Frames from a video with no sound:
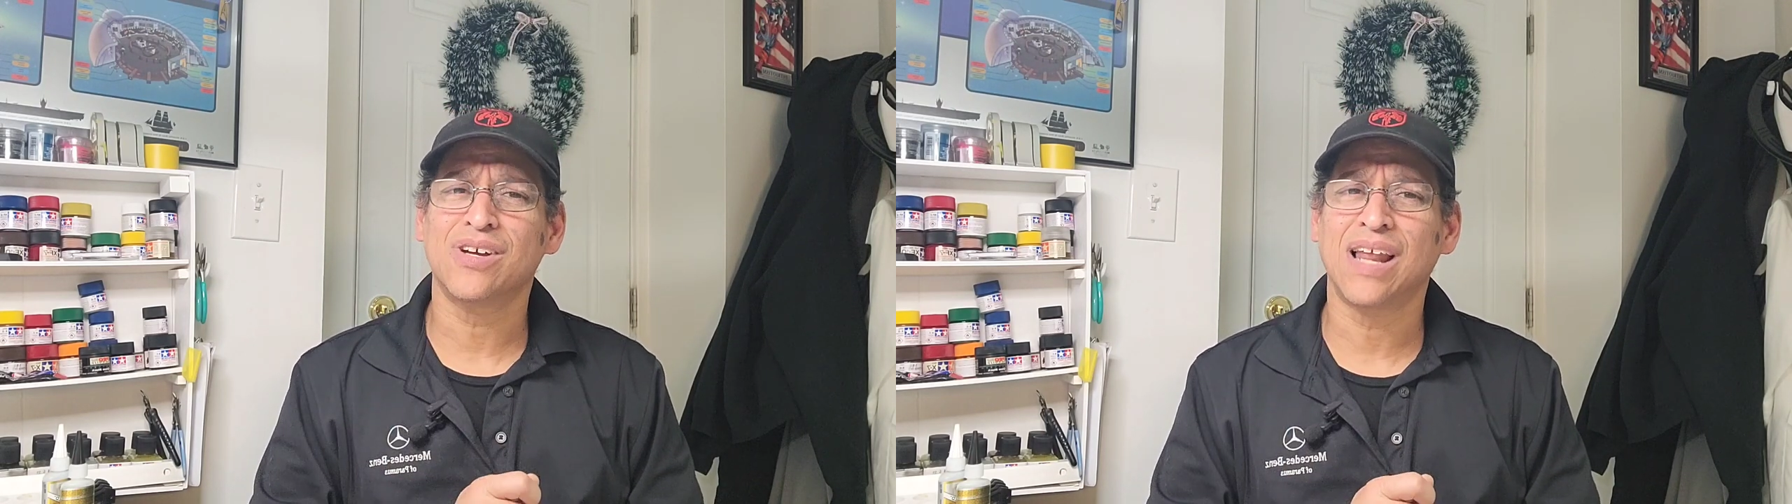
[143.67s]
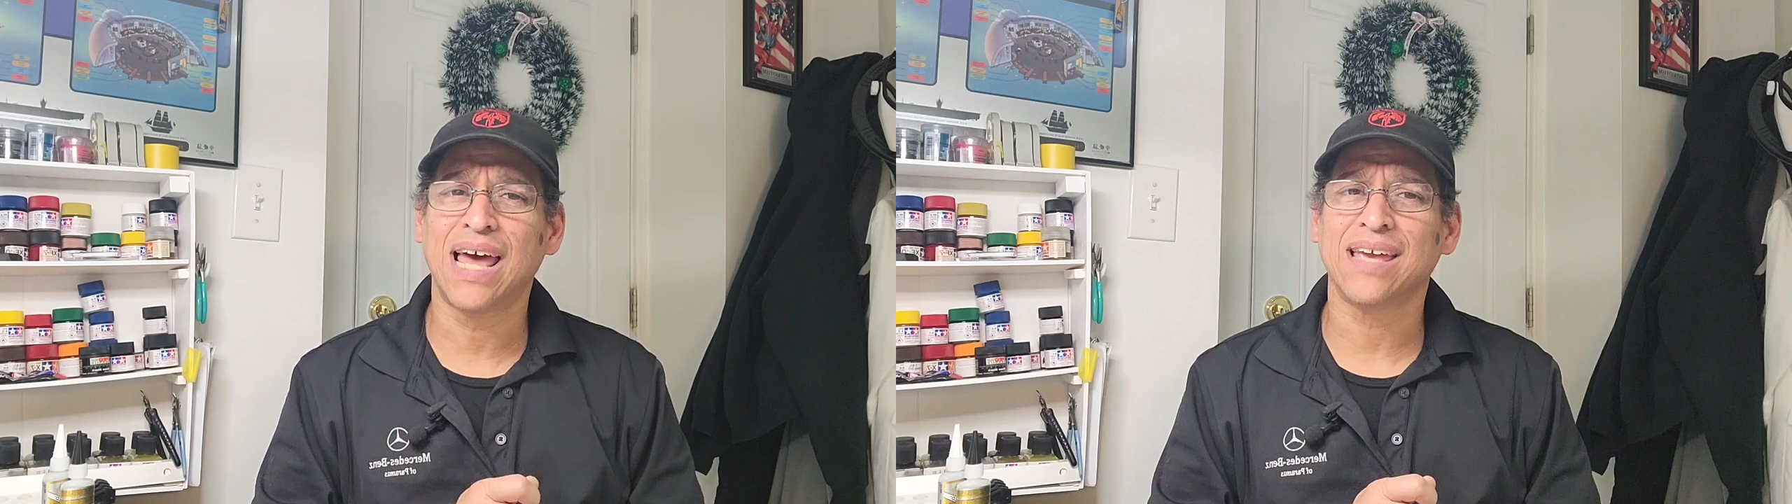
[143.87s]
are
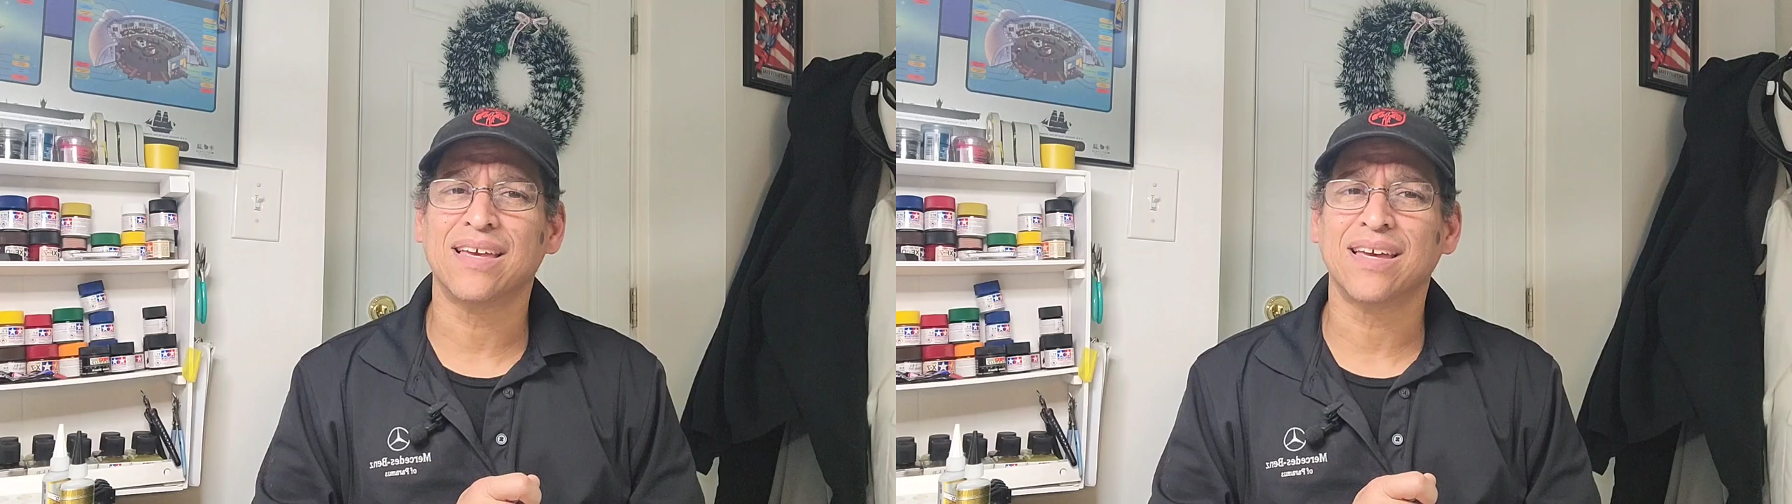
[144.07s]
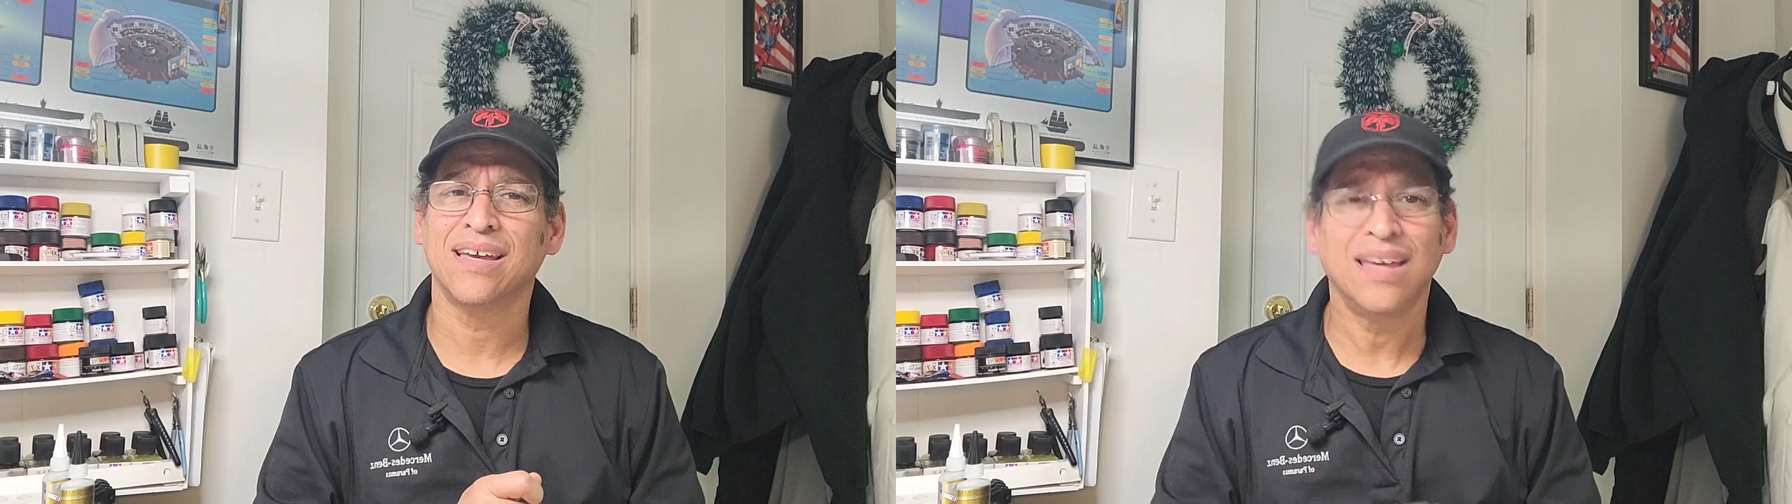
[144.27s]
going to like.
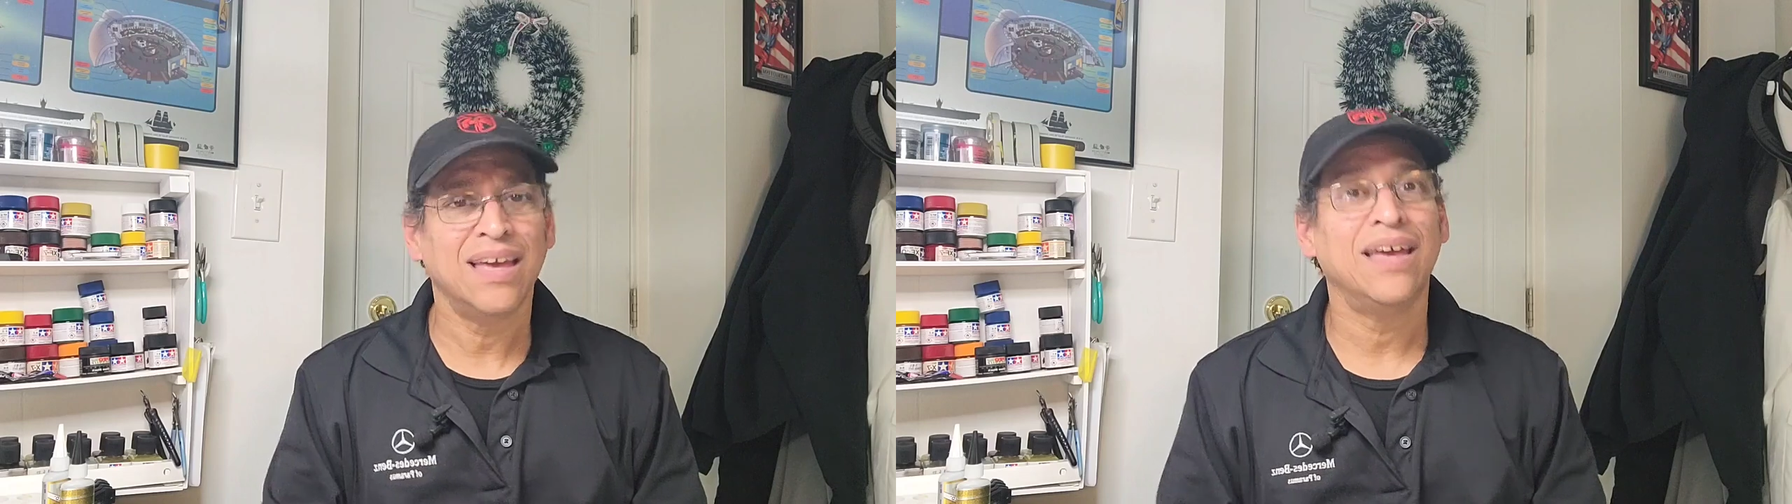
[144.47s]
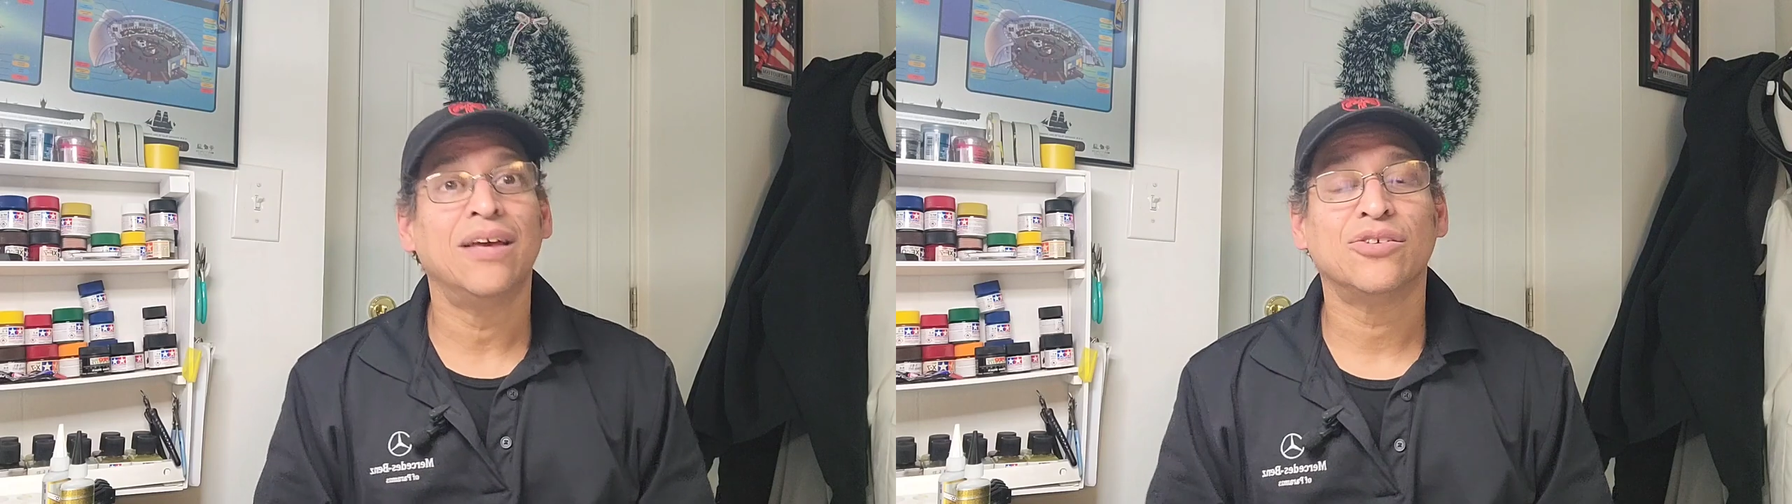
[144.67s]

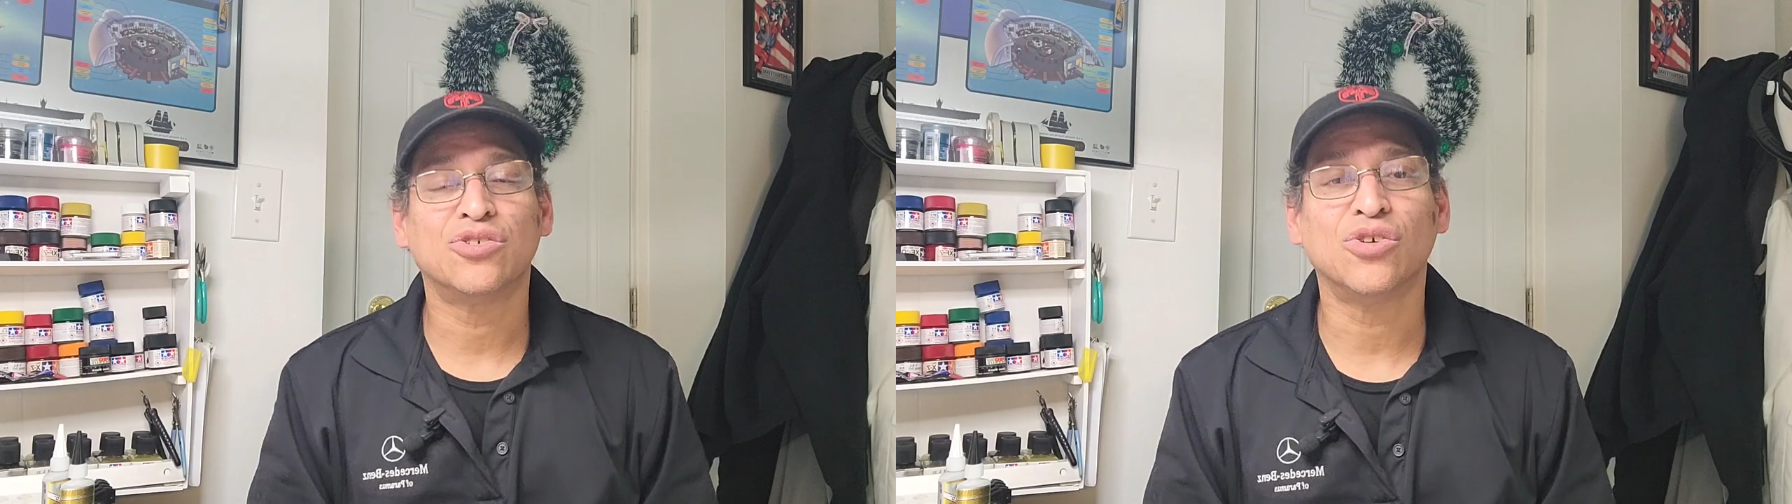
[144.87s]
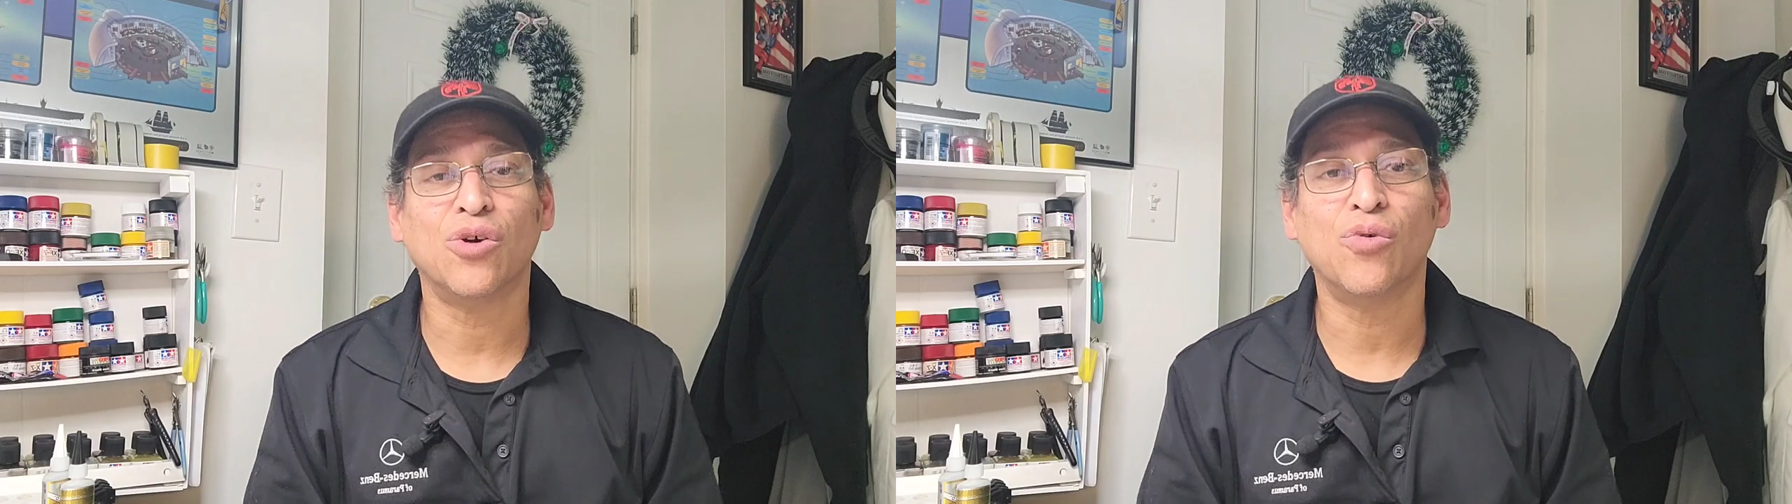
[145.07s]

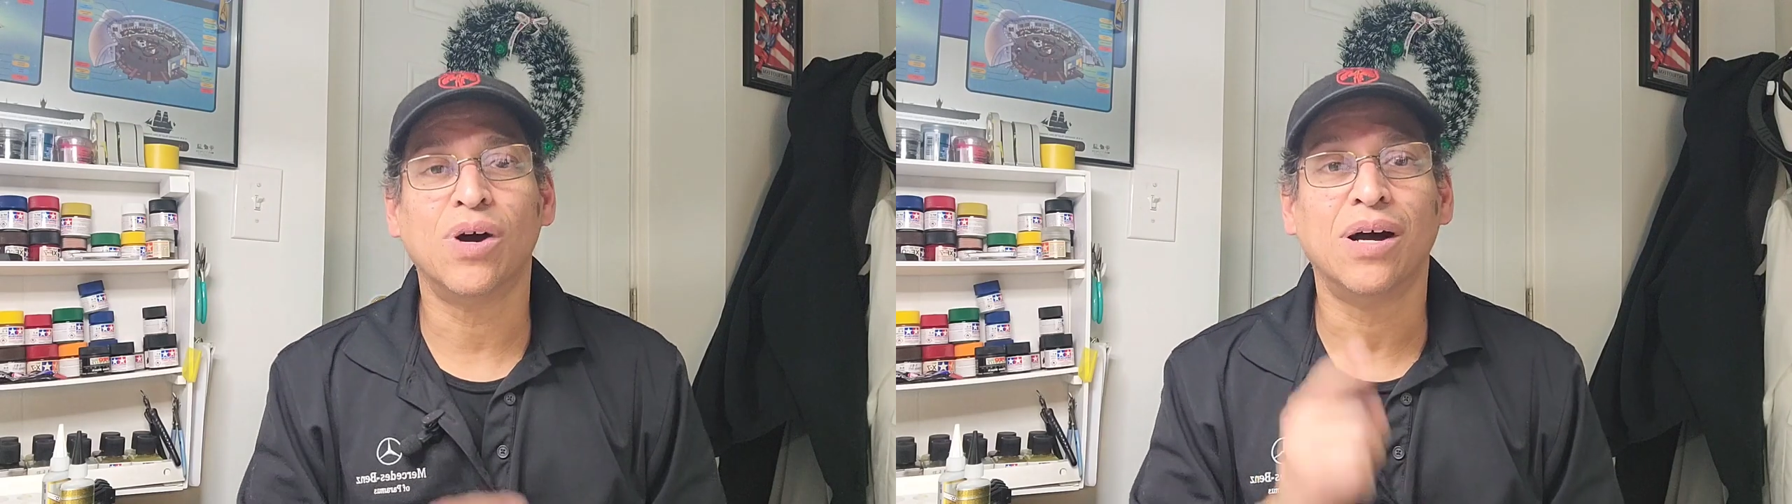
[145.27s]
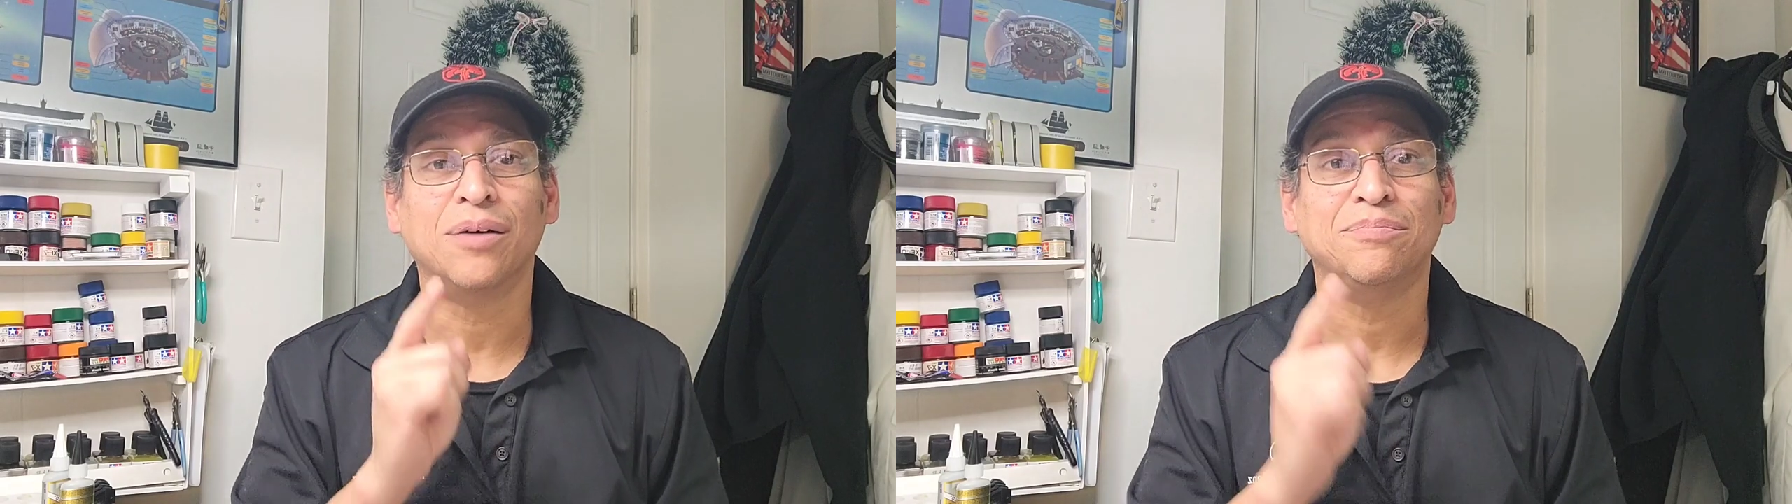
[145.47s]
So,
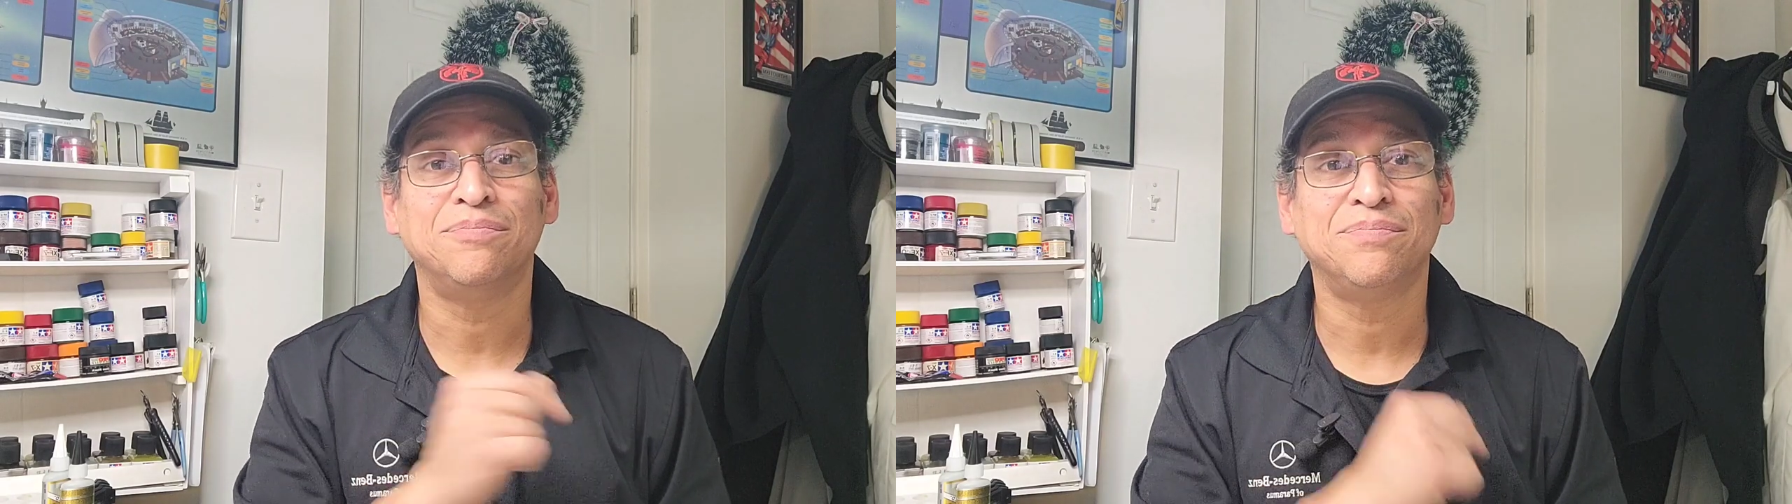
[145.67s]
uh,